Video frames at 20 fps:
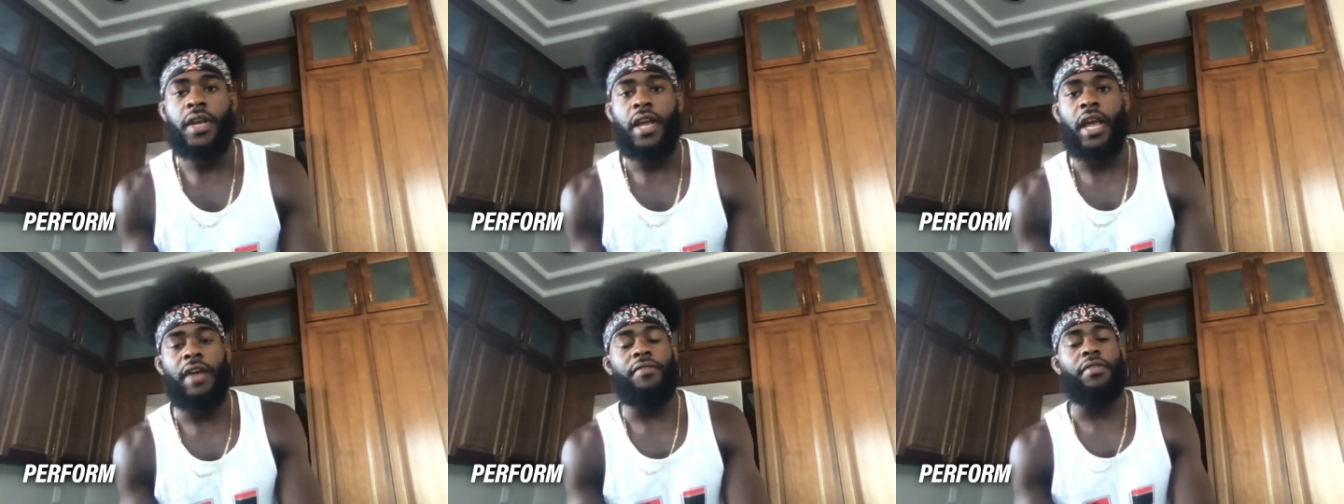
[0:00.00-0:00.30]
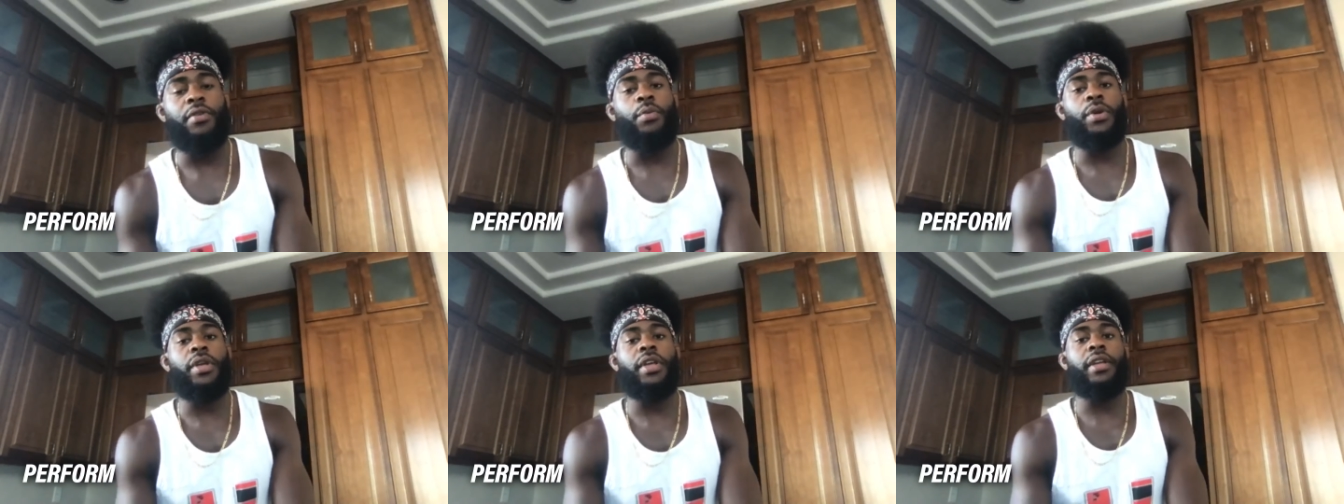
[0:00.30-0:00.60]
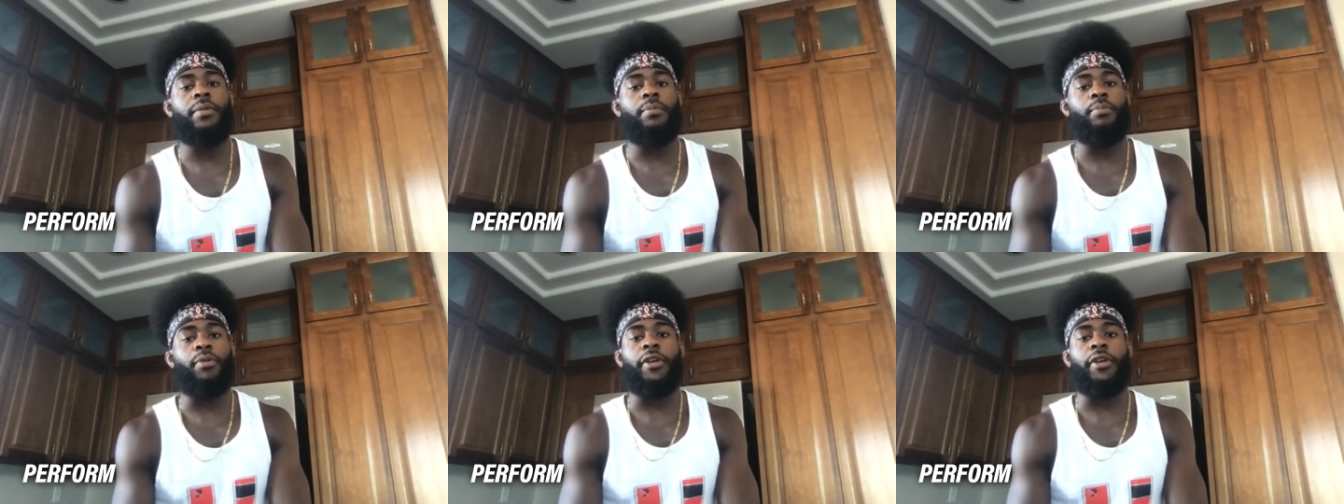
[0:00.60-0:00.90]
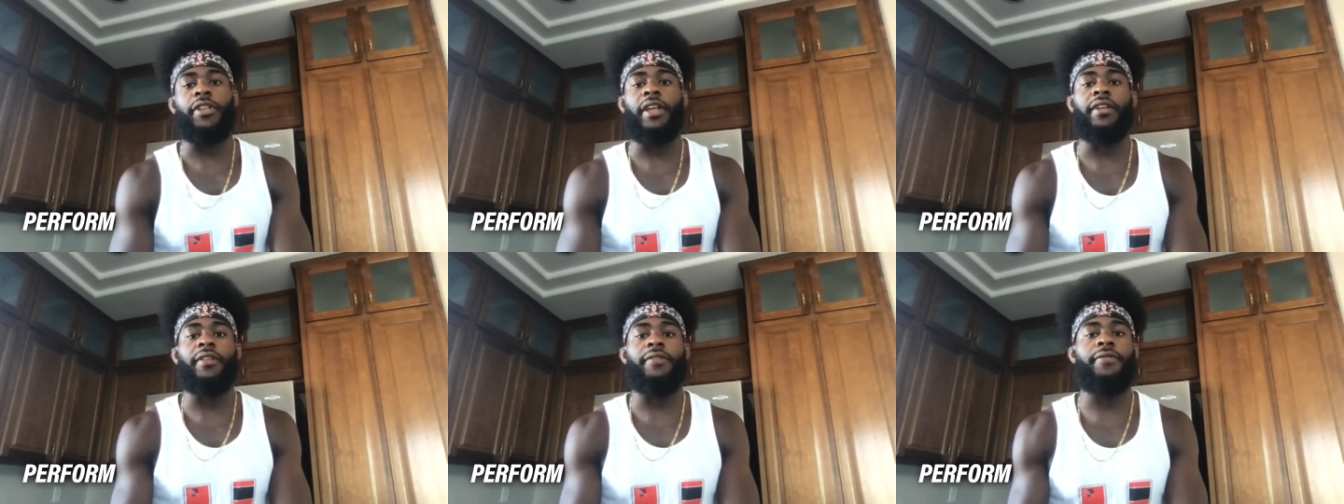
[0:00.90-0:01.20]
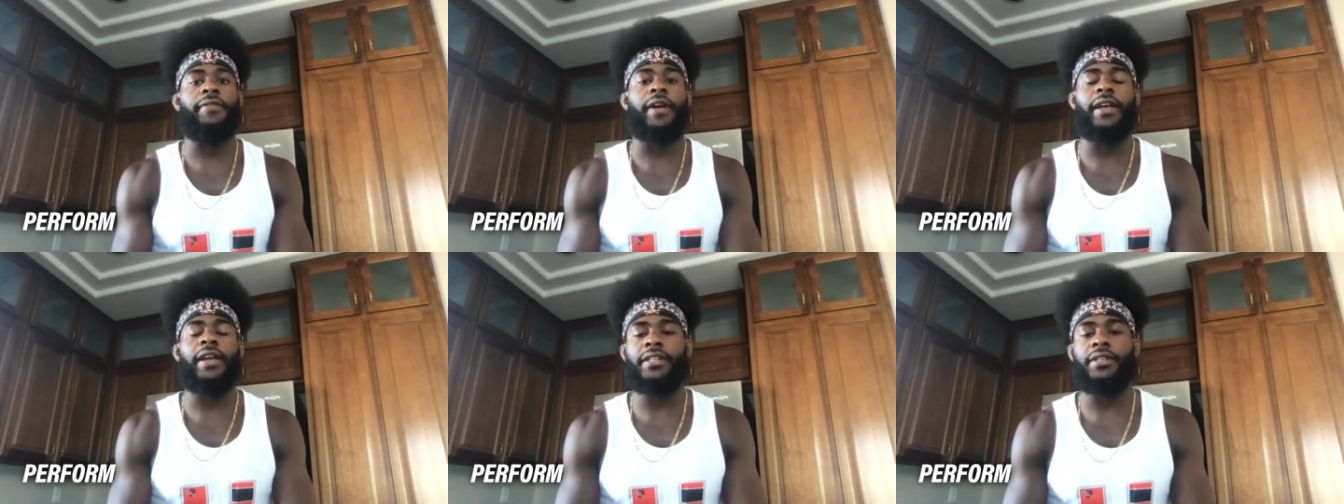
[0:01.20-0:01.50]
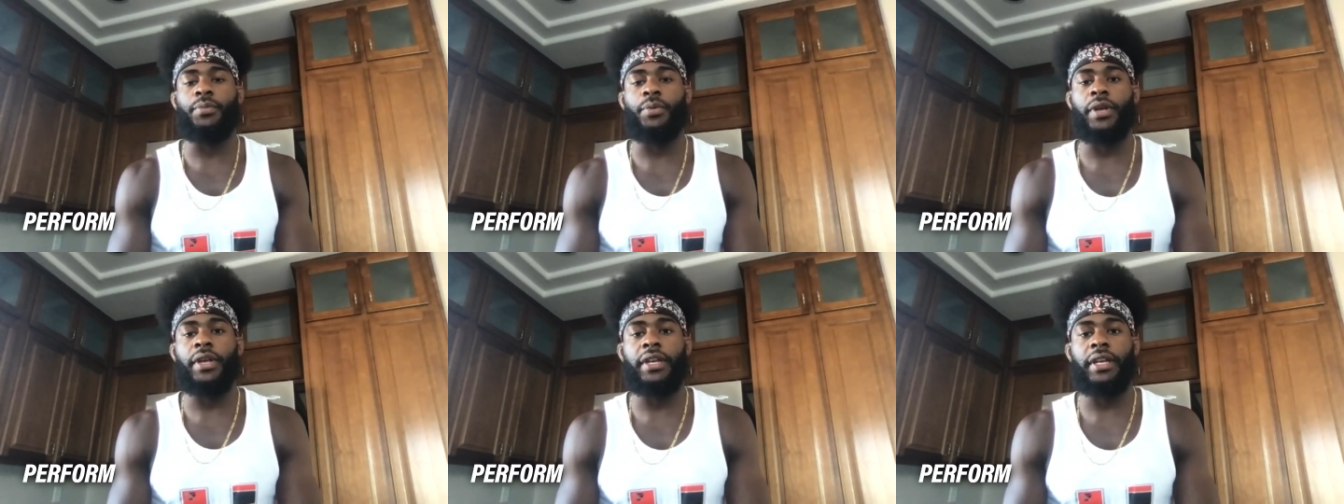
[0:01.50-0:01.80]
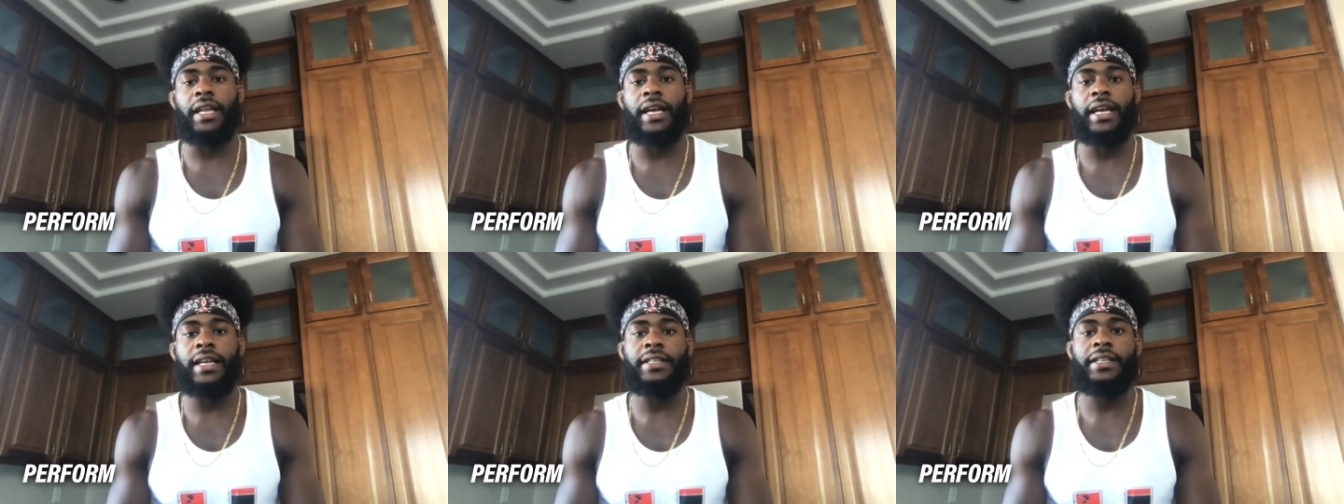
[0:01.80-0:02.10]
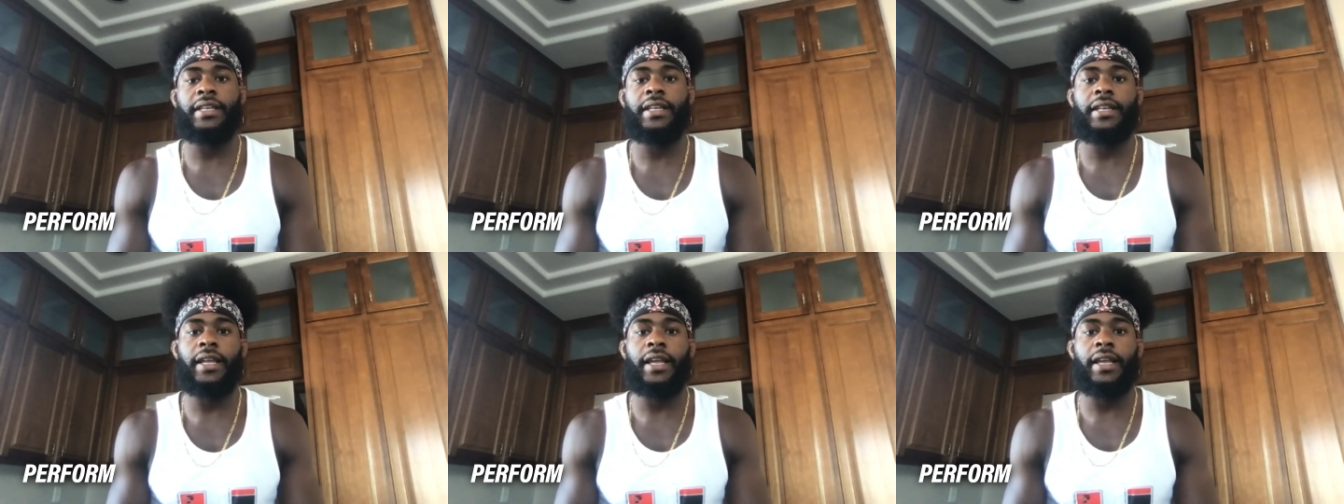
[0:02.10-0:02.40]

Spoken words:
Every week, break down the fights, we analyze it,